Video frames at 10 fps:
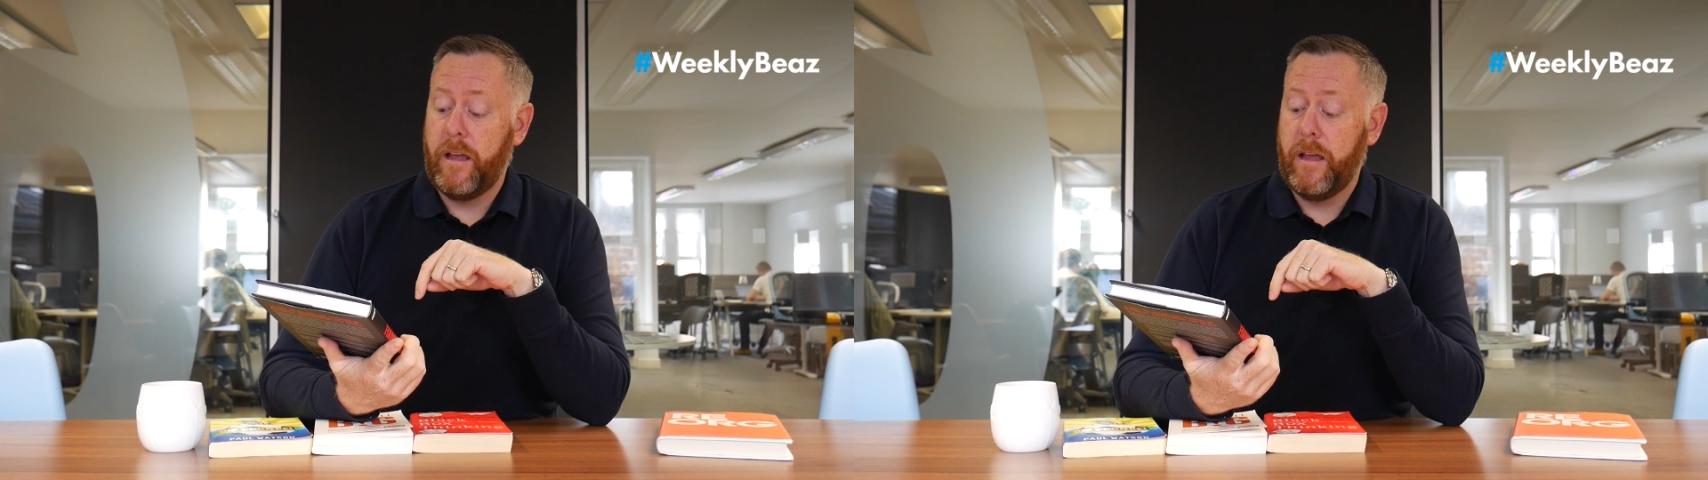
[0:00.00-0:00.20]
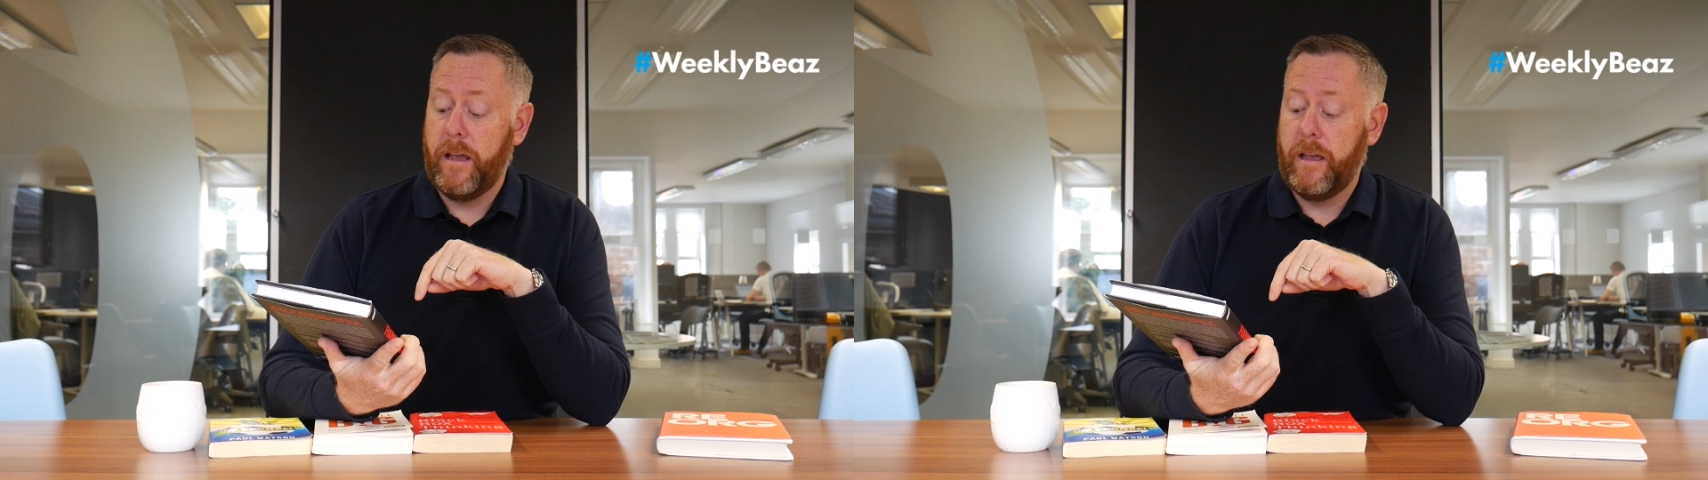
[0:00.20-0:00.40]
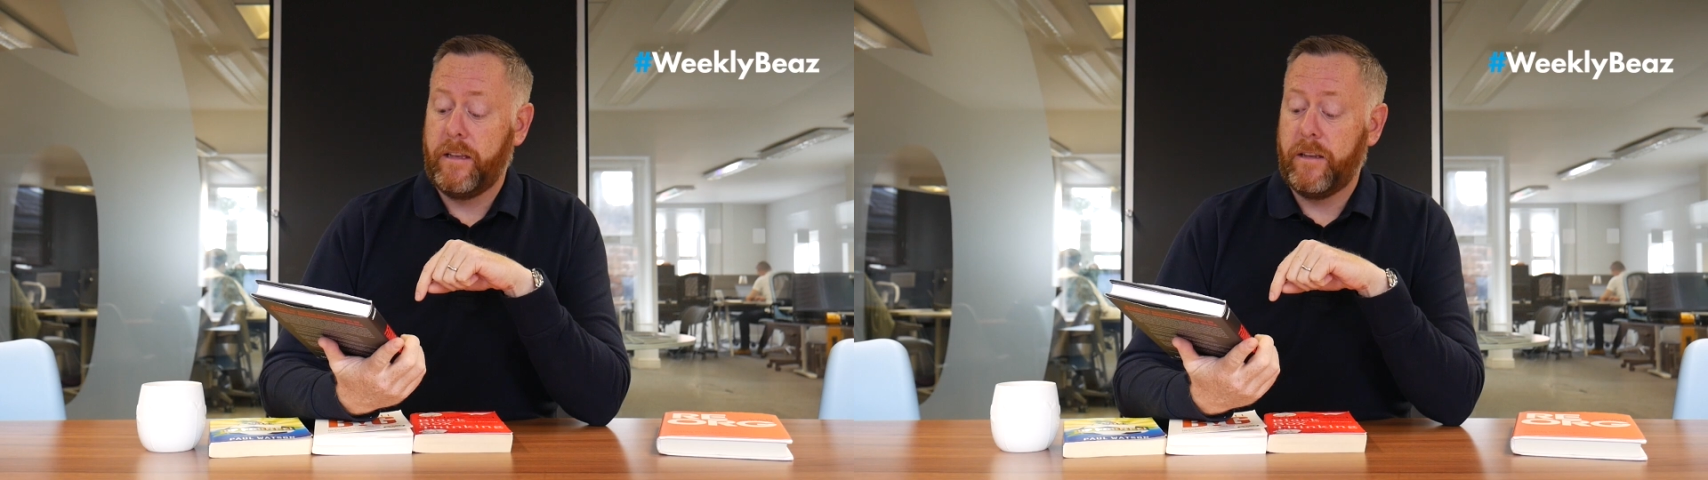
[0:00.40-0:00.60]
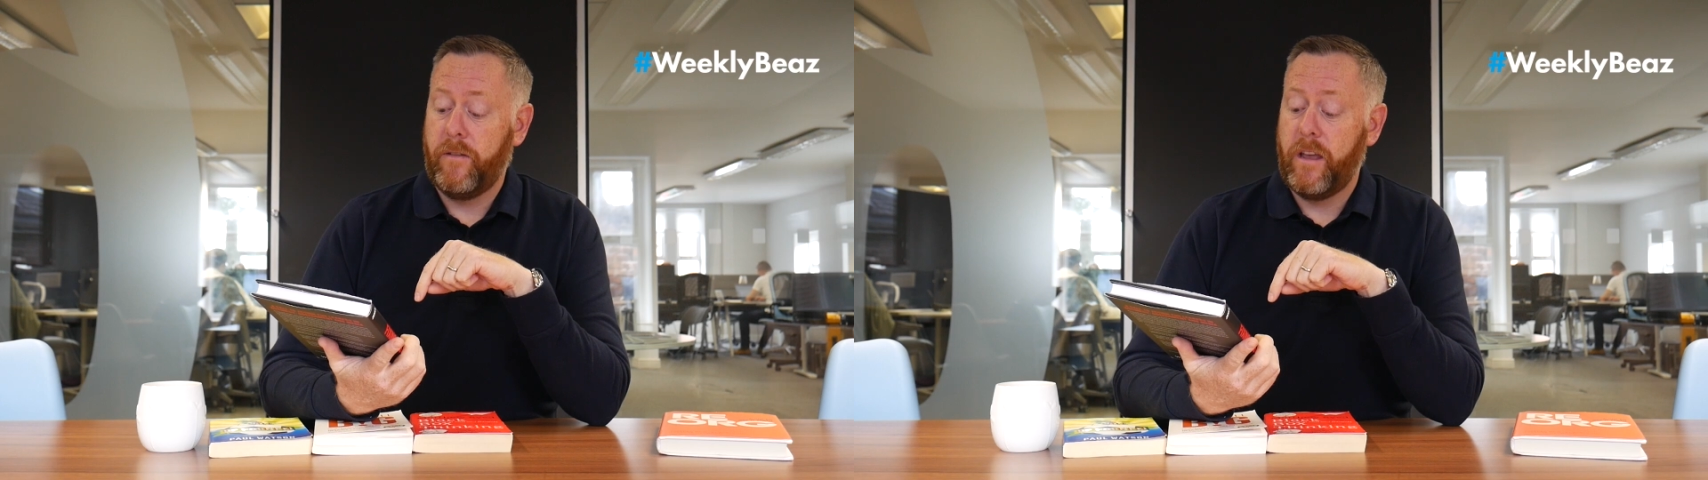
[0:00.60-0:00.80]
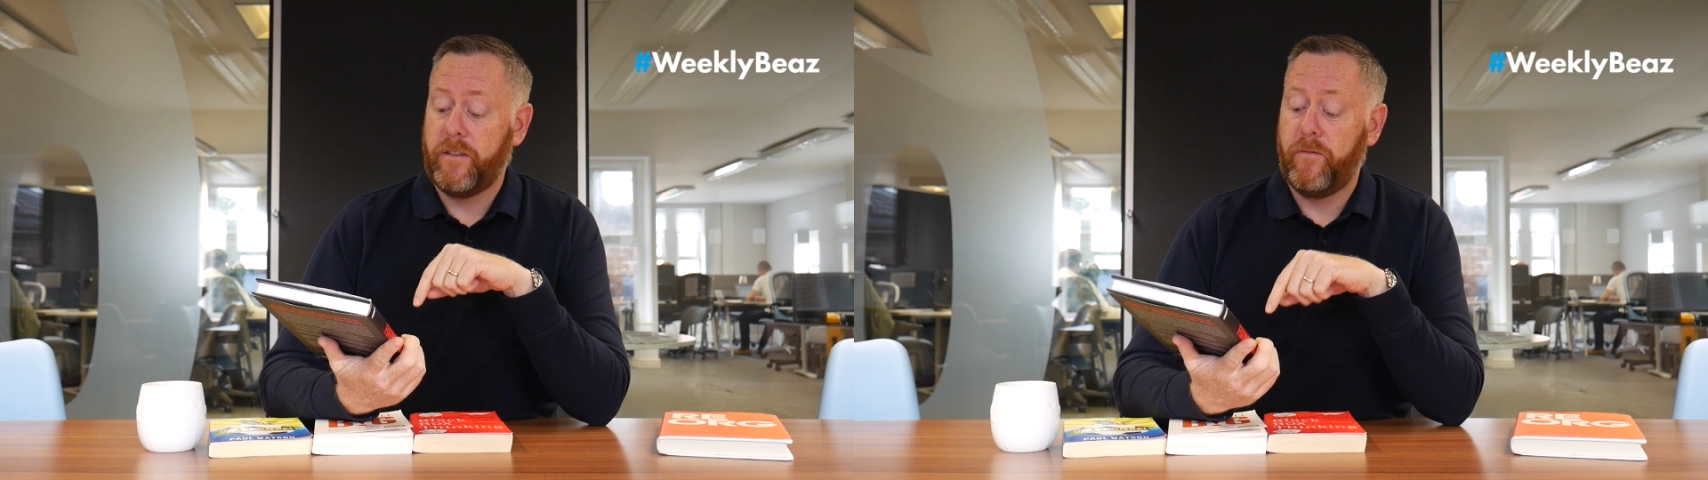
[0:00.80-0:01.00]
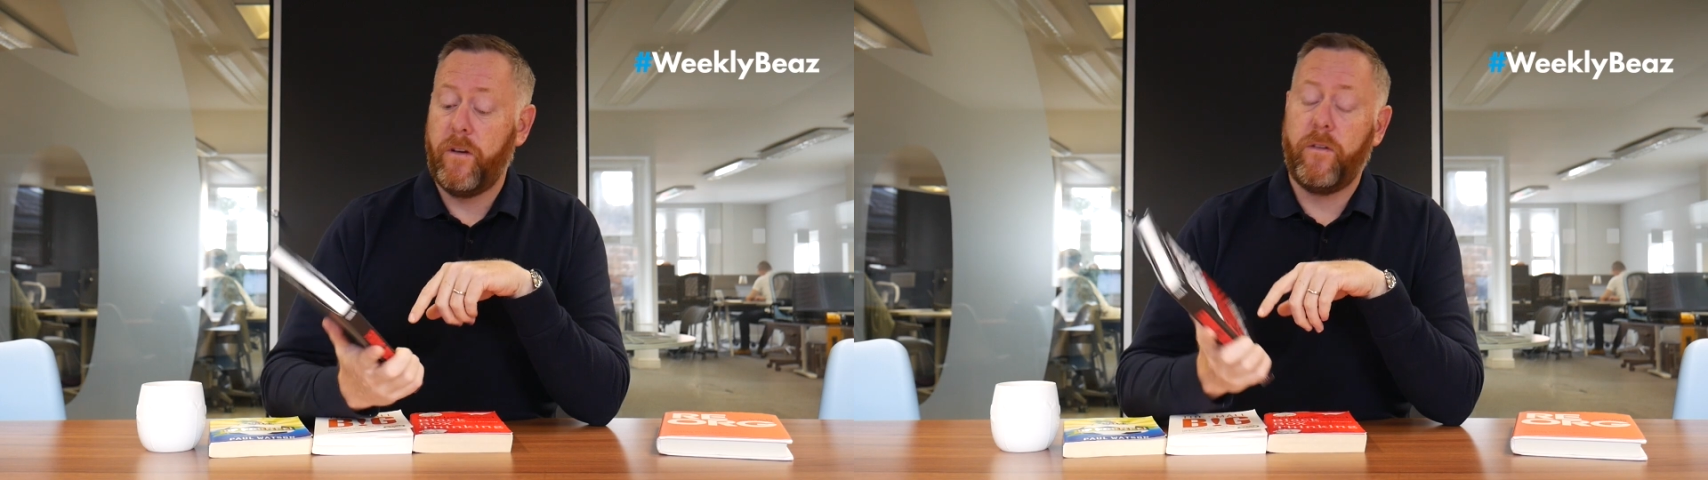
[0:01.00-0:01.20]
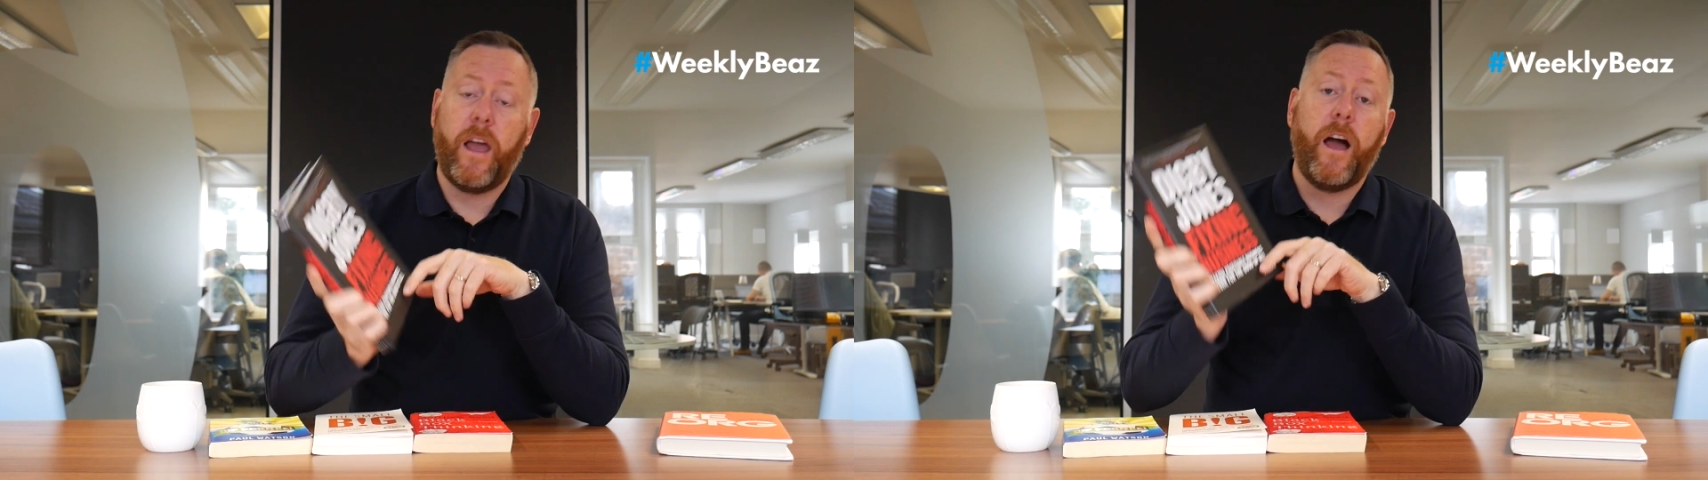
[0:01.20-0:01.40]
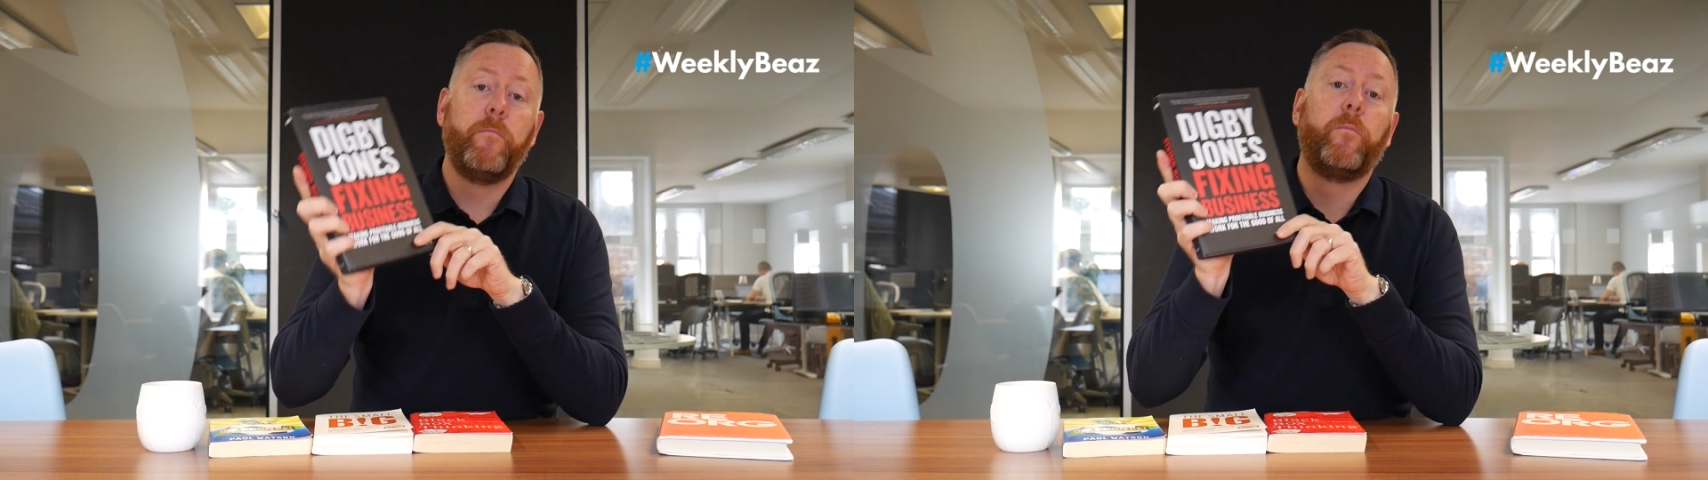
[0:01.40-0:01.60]
has a very
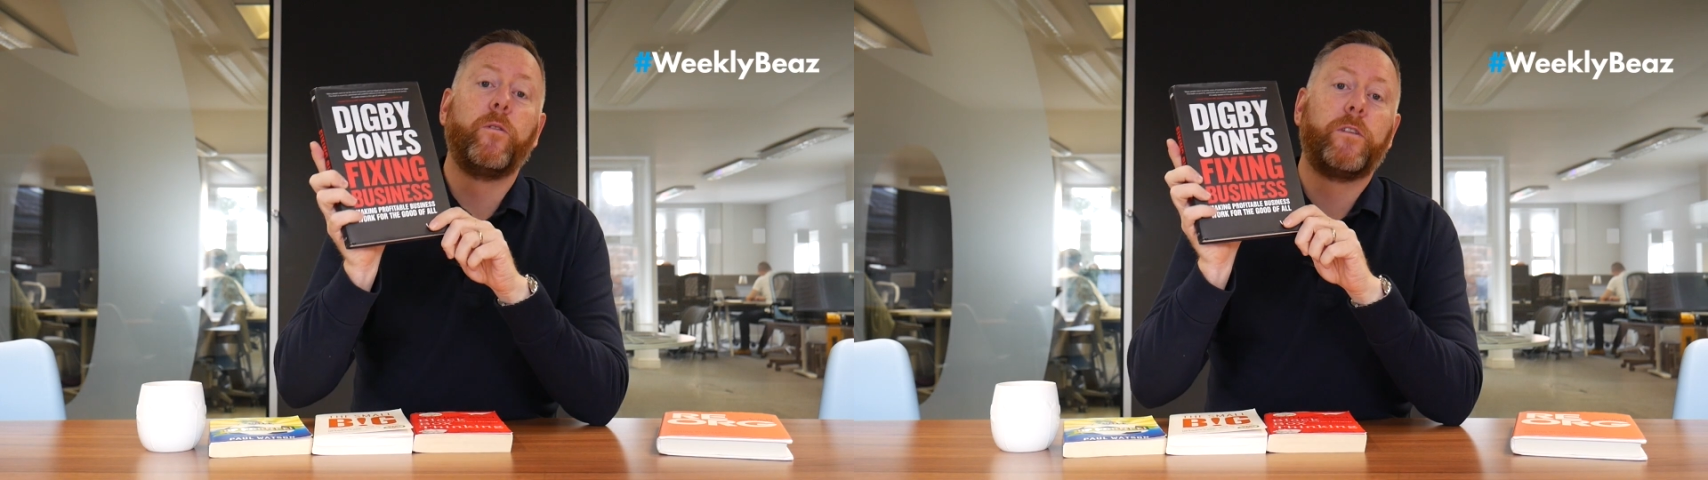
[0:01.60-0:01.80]
humble